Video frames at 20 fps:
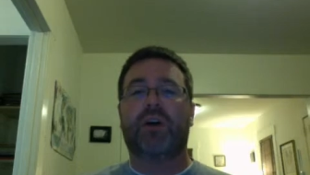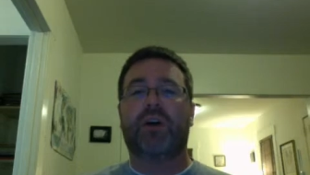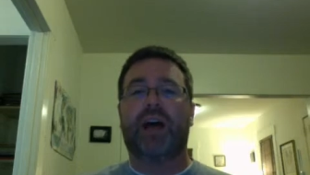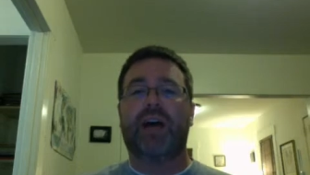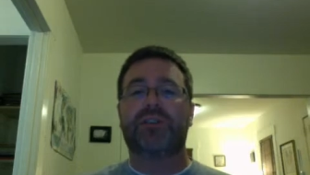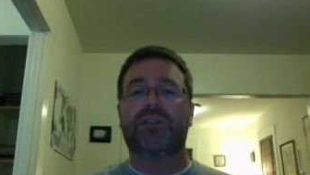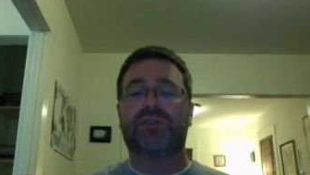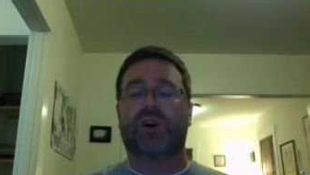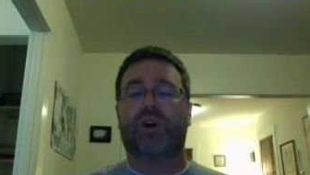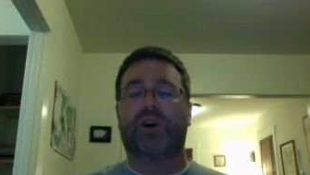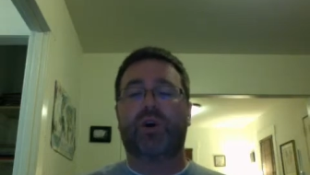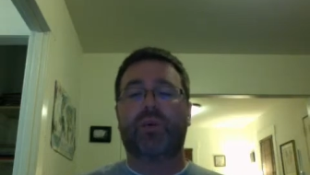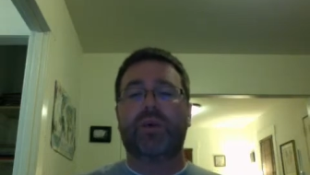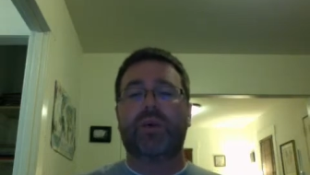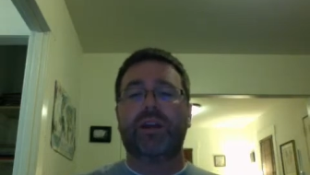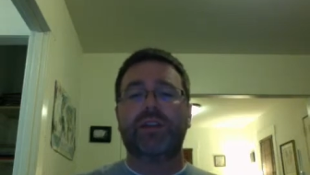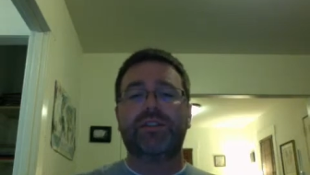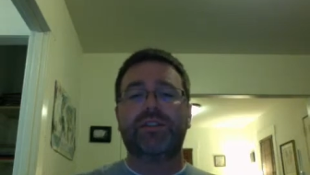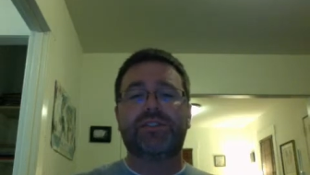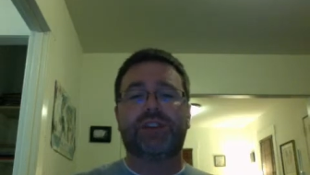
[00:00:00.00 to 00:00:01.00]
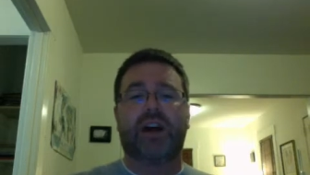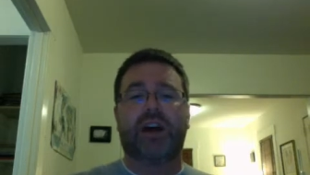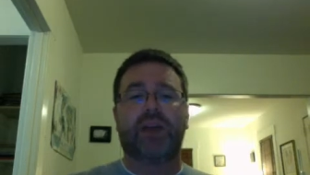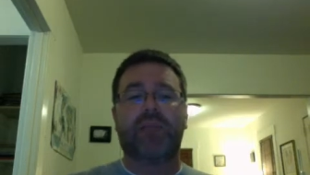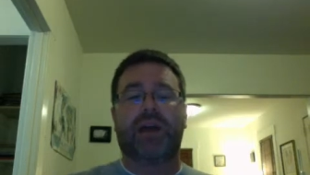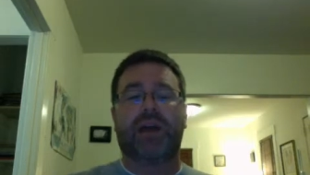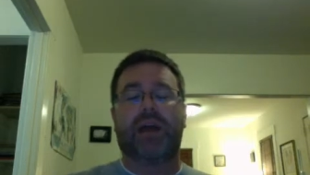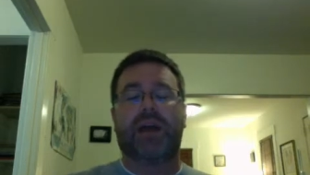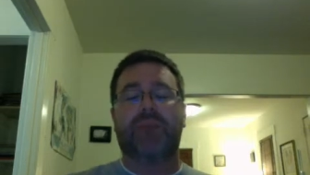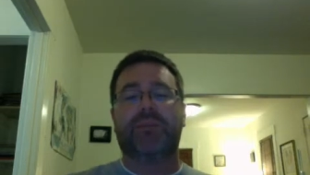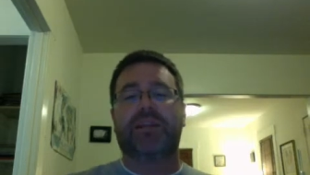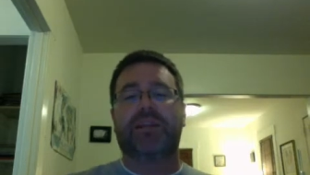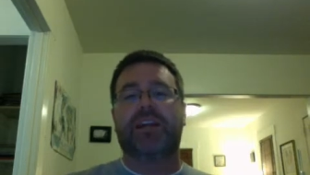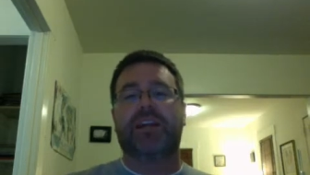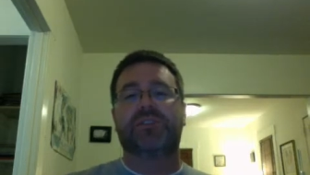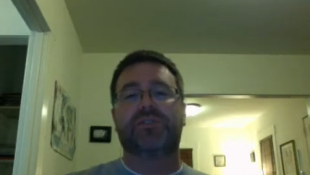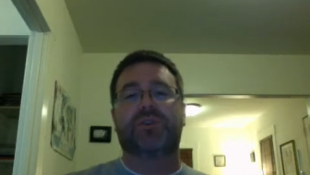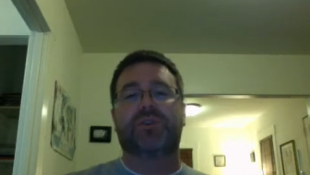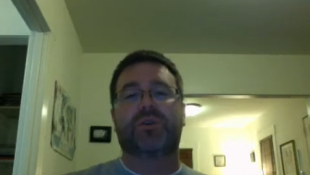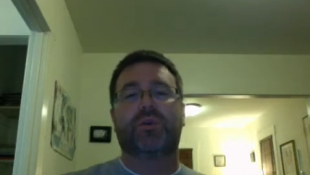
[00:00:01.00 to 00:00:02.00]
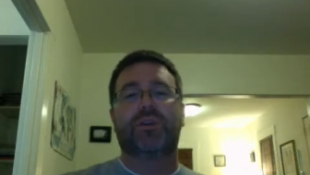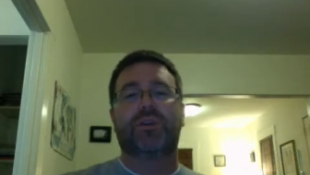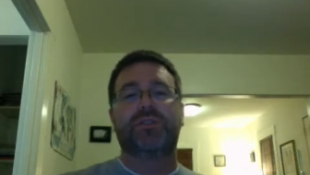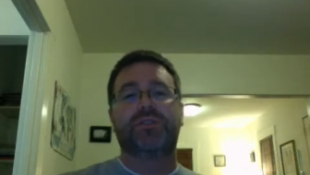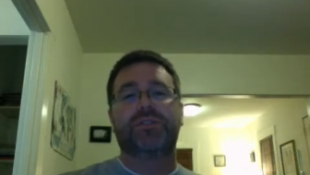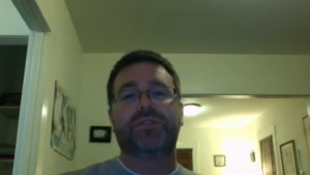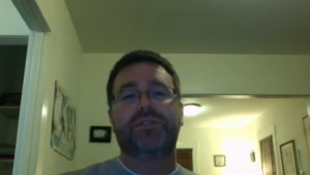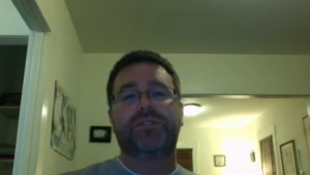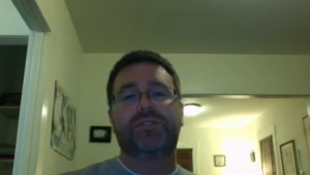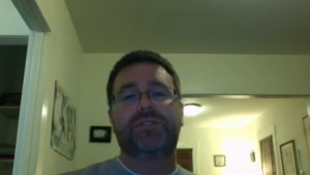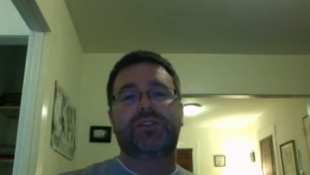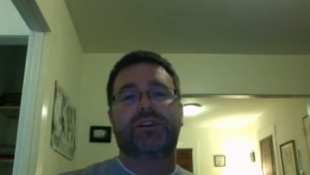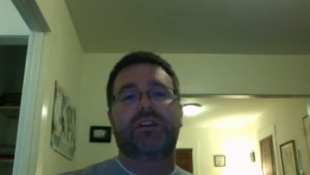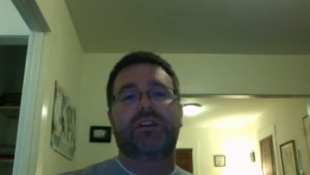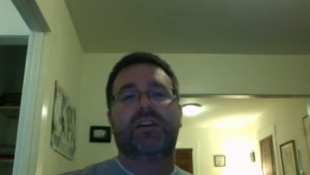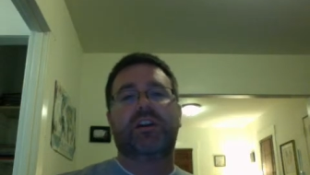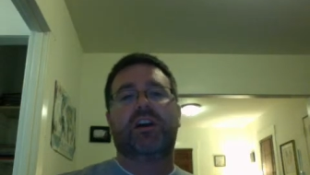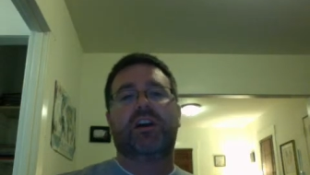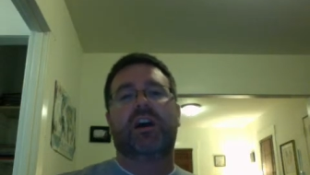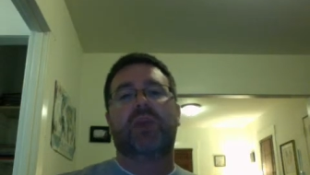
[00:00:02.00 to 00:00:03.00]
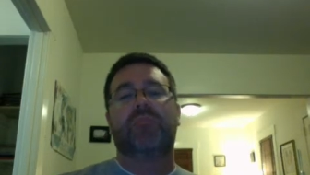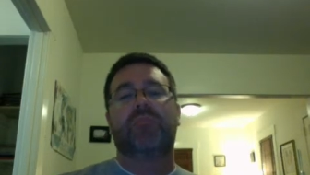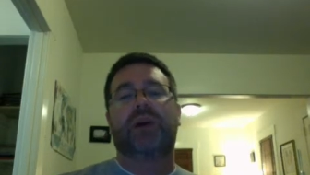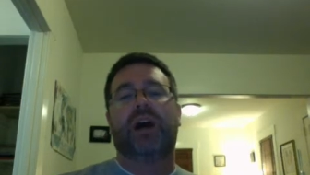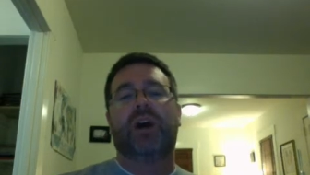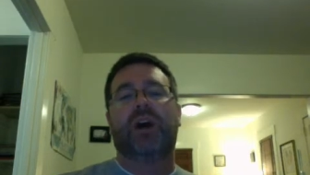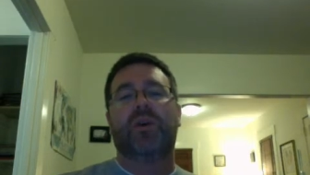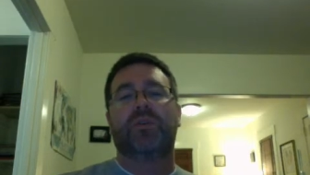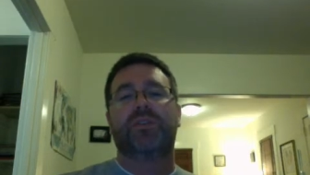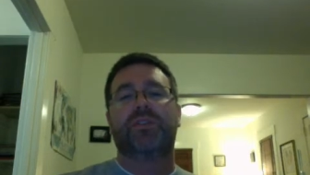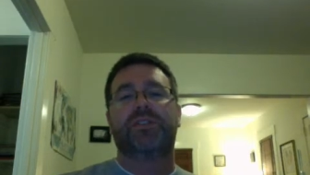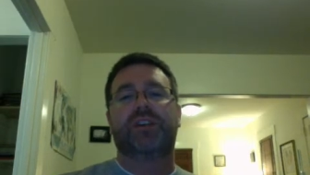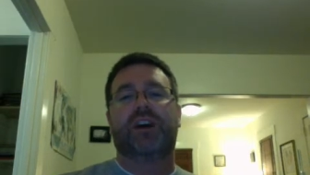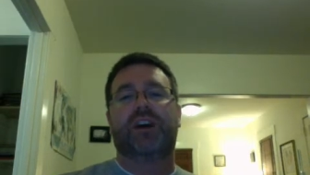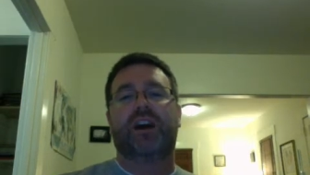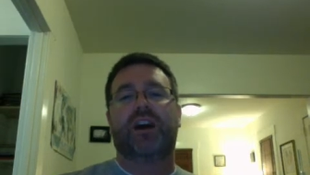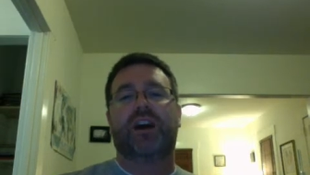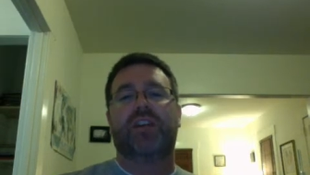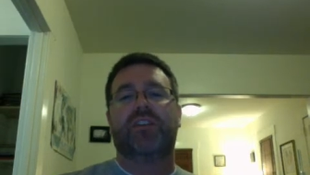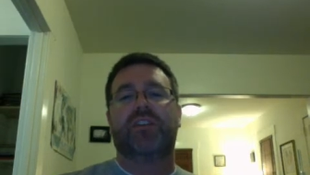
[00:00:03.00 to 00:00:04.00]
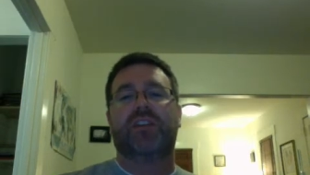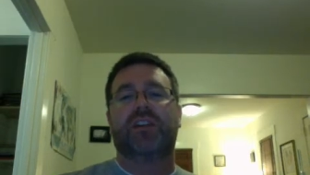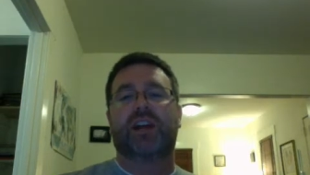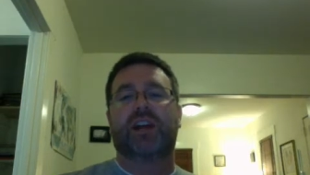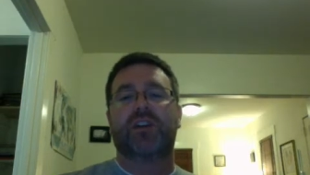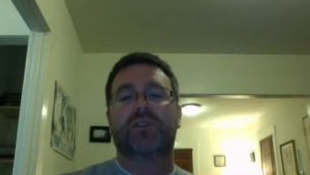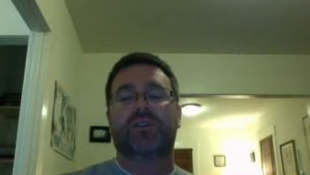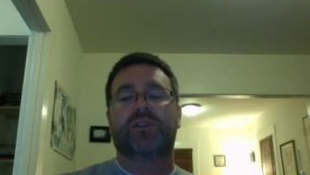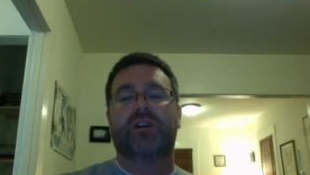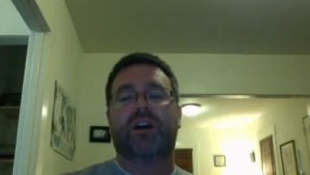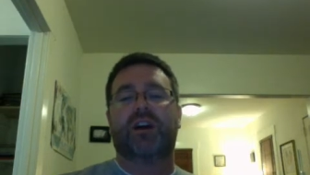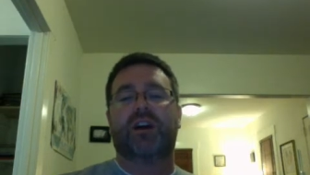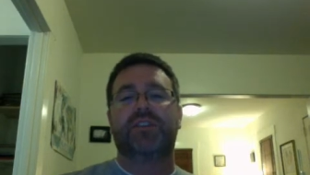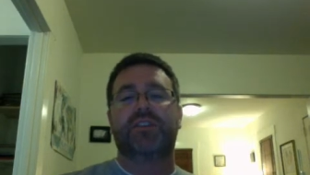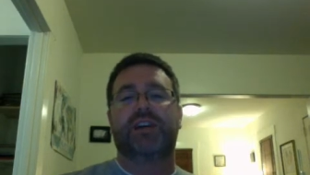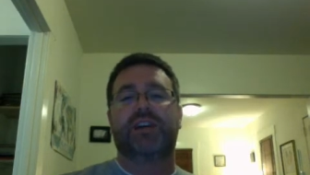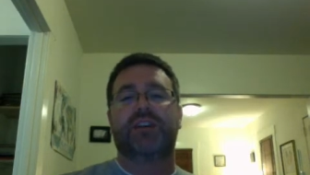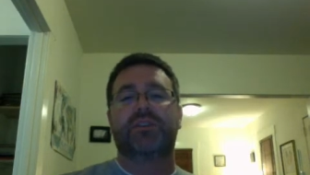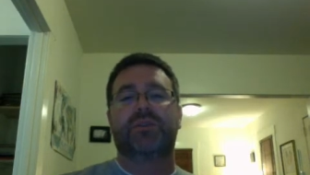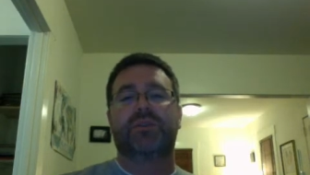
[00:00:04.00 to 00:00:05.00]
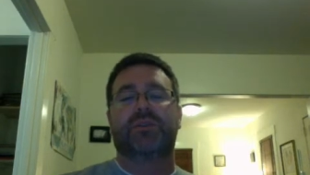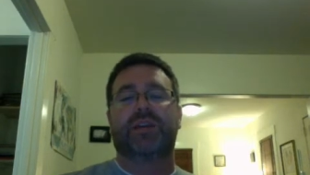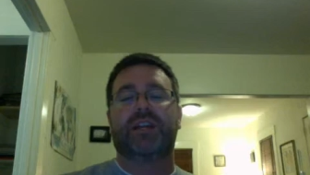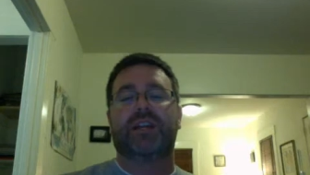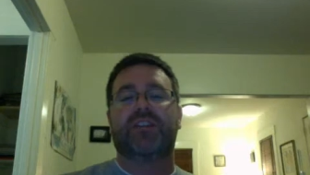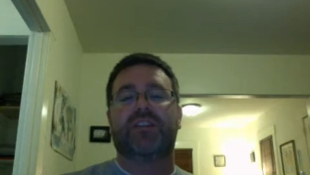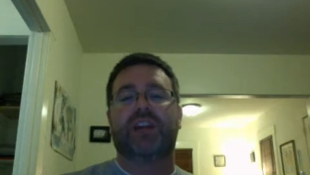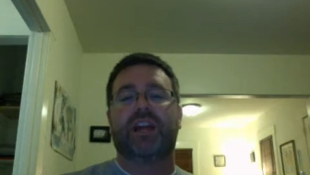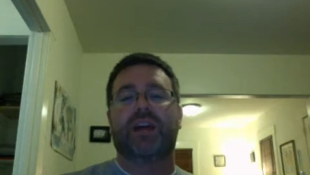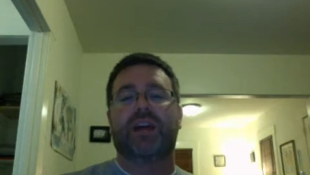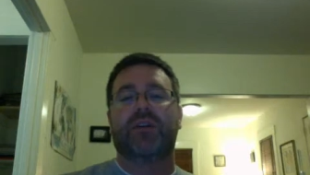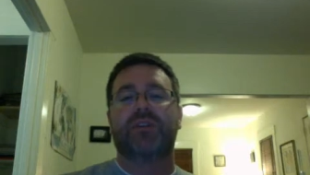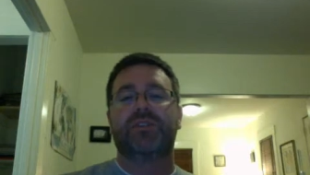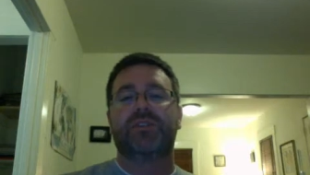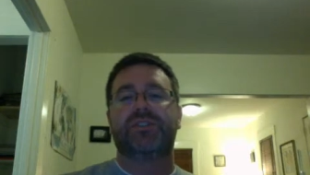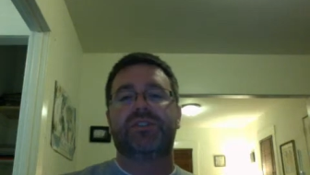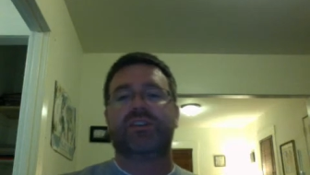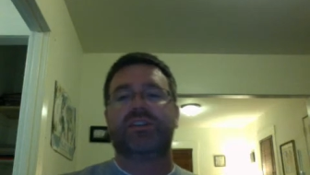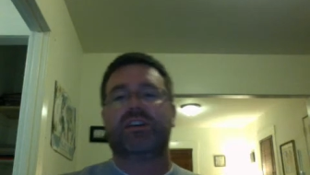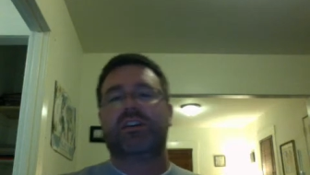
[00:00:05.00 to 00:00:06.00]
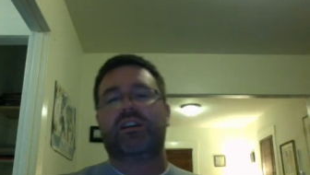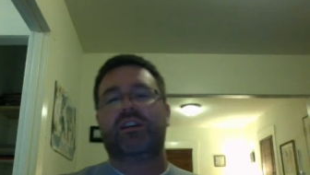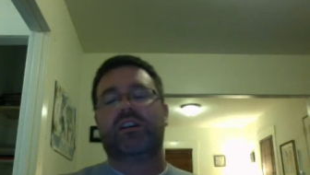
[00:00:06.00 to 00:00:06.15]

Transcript: As always, I'm happy to answer questions about the lecture content or anything else